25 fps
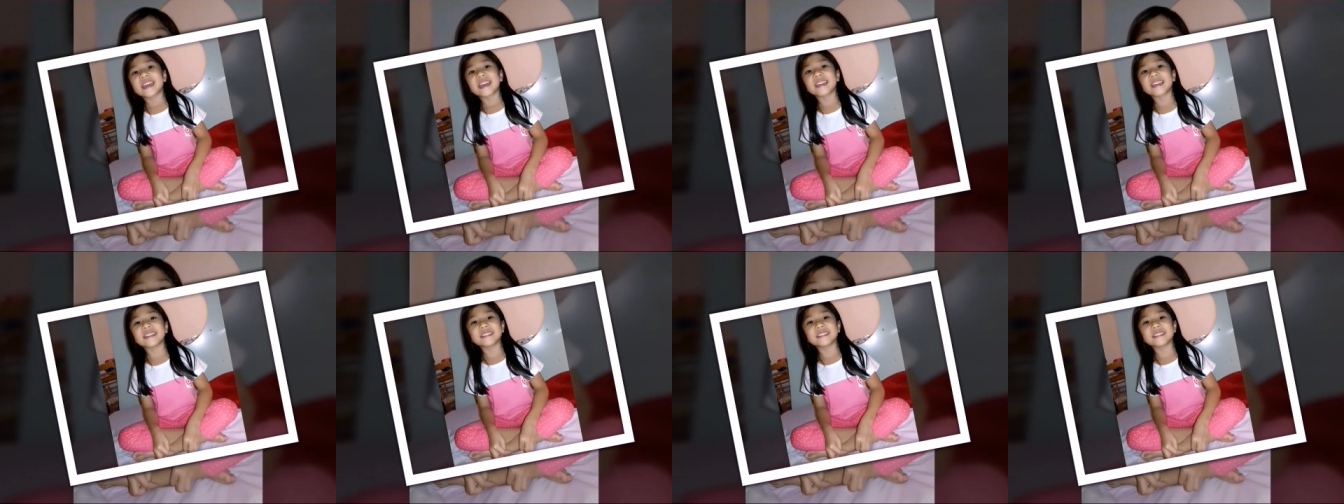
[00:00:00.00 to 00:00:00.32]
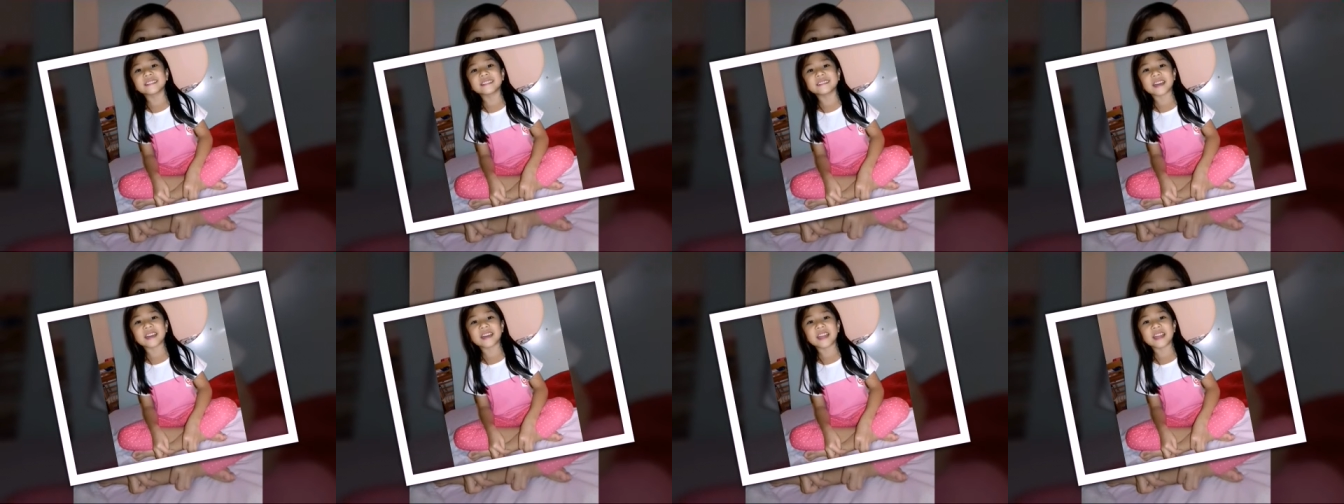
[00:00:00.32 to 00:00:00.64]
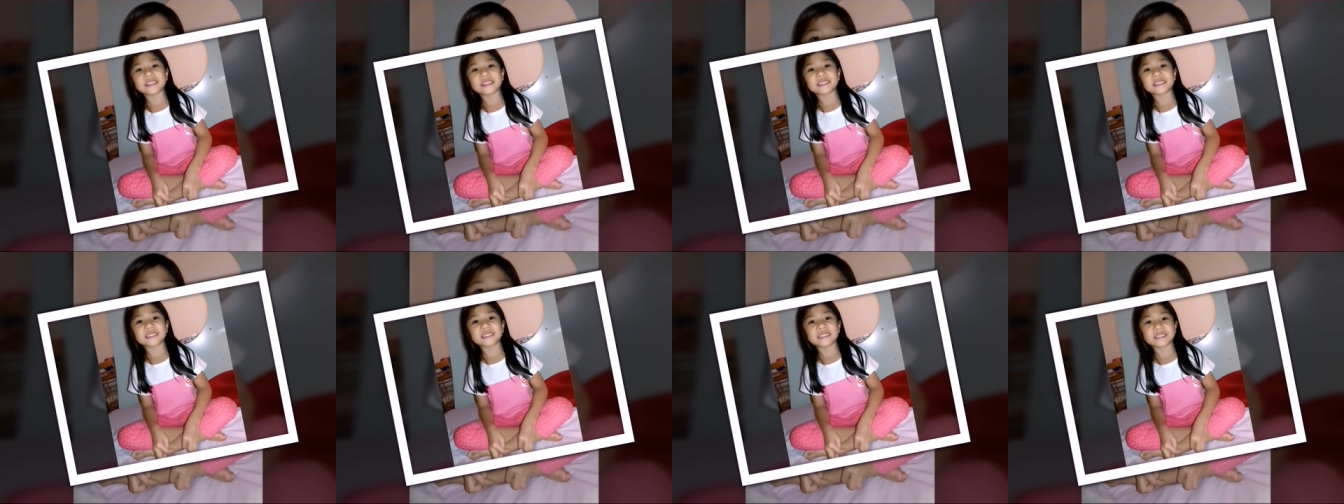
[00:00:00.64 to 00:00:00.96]
and the
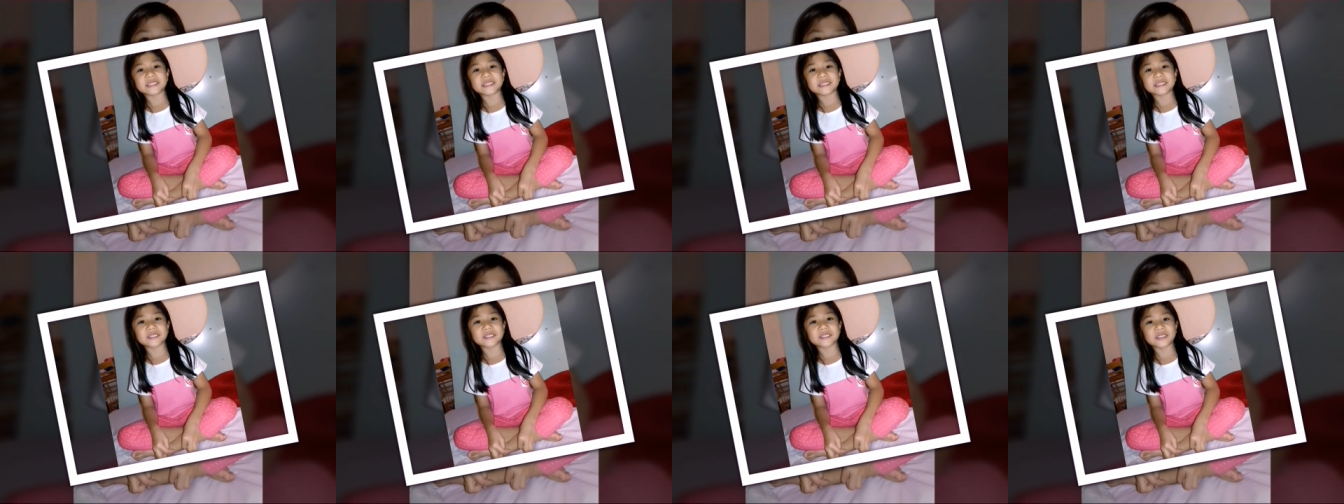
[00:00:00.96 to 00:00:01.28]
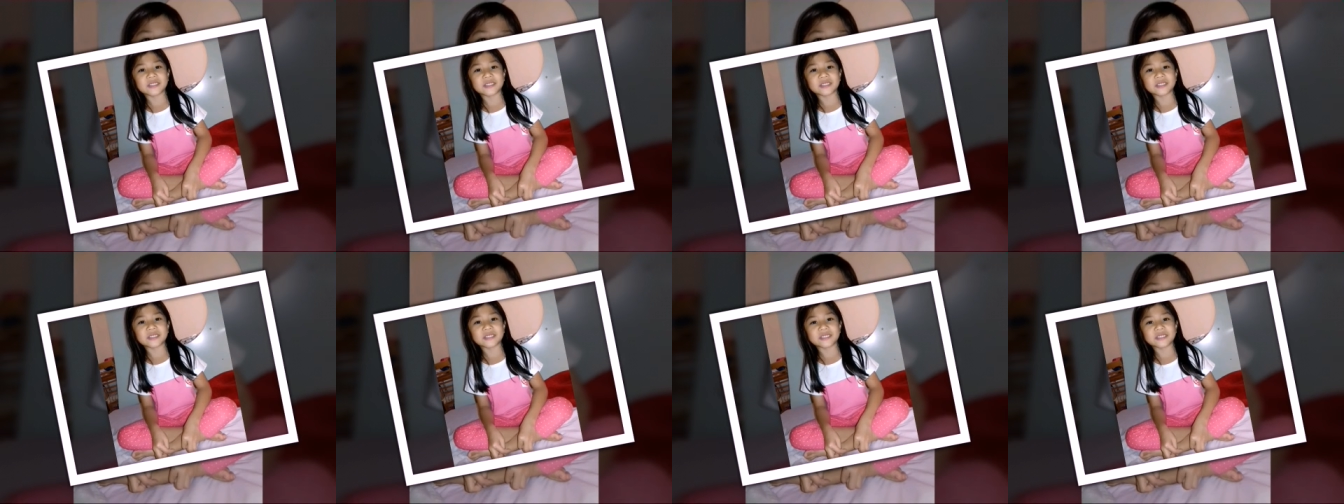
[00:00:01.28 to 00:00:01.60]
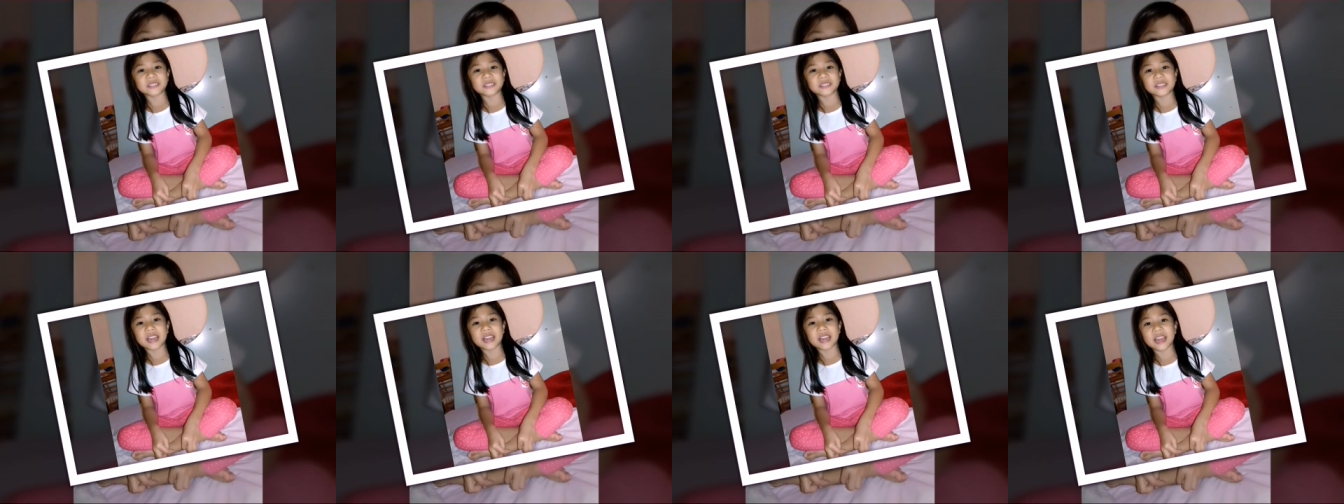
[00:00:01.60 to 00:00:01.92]
darkness turn
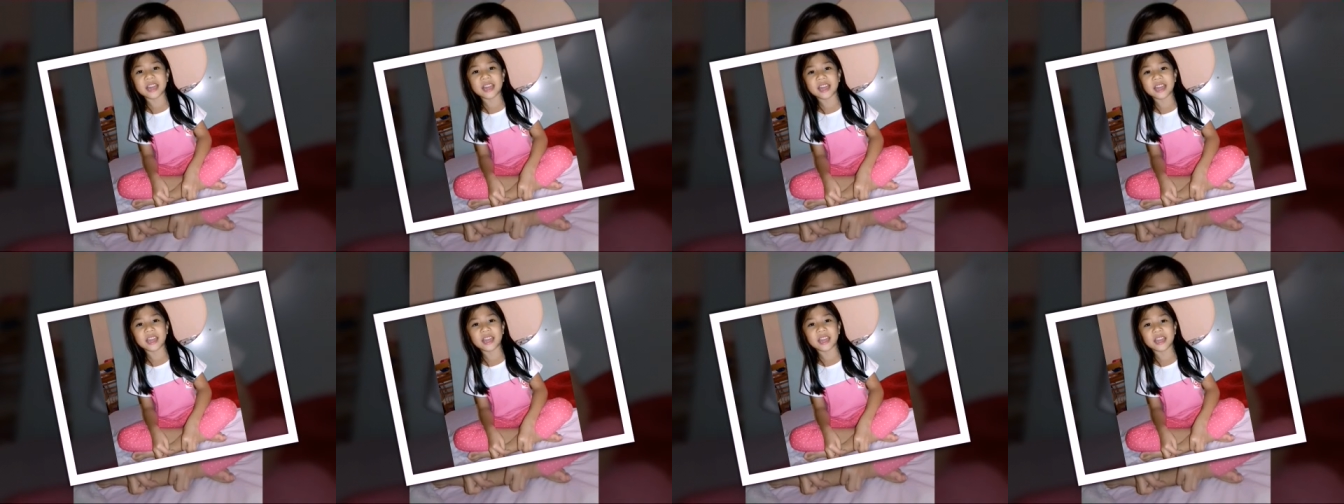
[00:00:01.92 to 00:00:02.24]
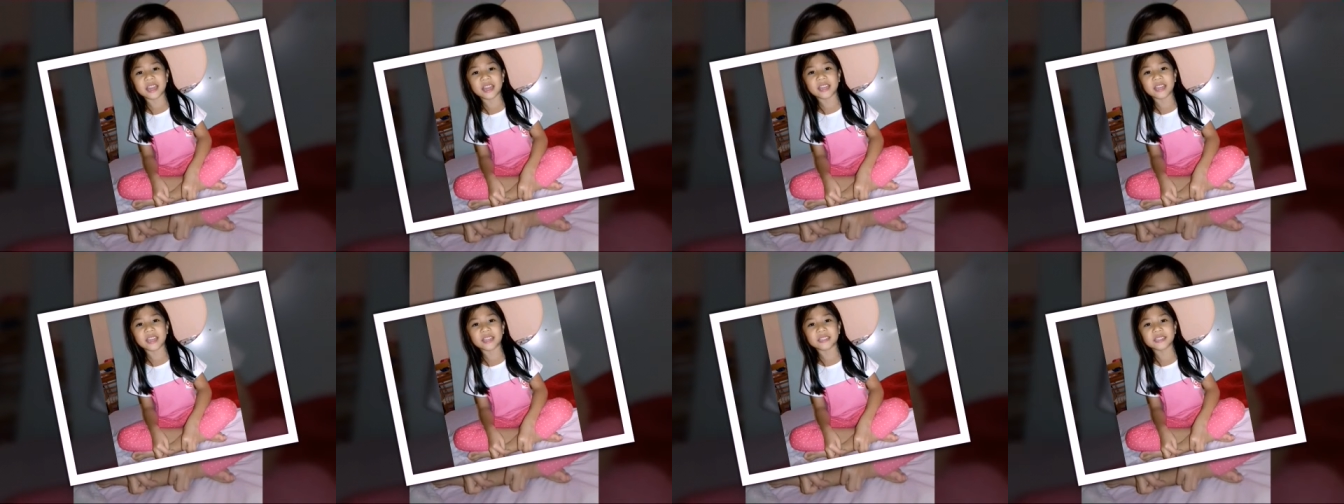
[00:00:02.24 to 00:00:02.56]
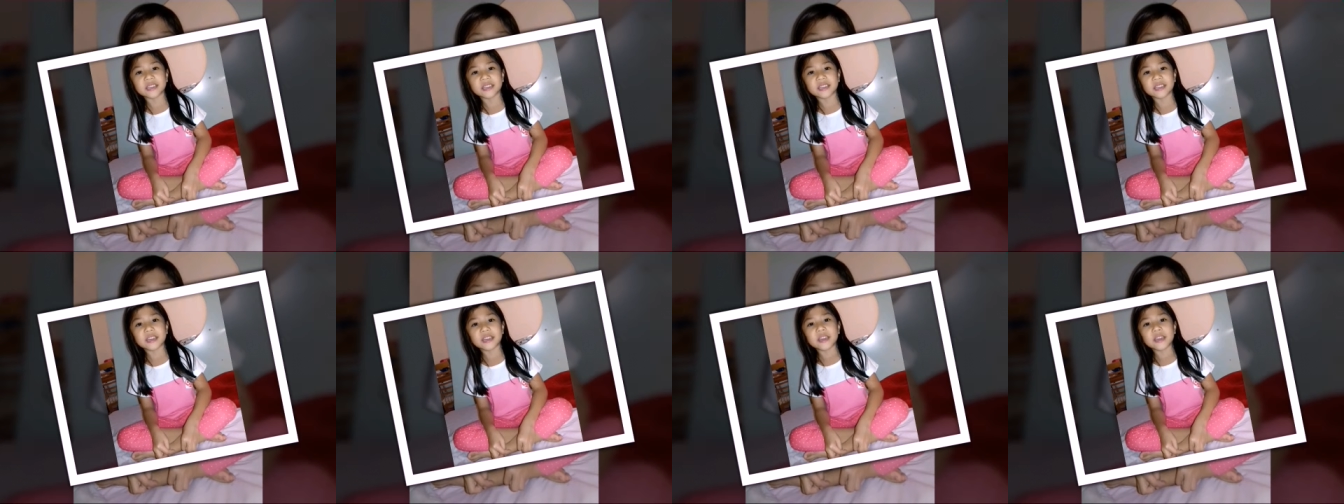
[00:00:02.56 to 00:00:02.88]
to light,